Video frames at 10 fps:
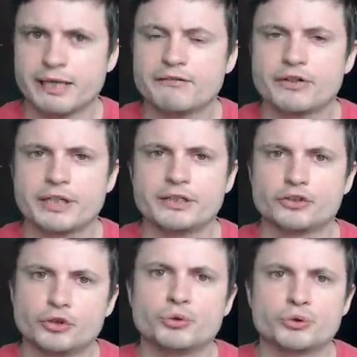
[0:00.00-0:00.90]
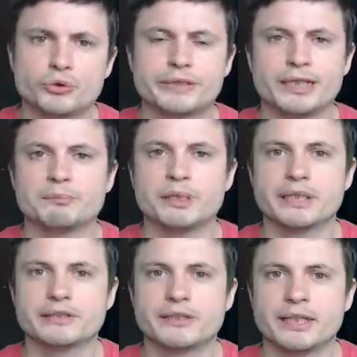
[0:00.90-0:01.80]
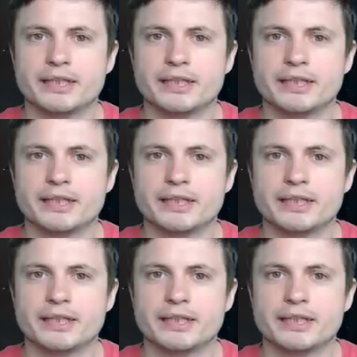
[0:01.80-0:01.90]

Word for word: every 2 to 10 minutes,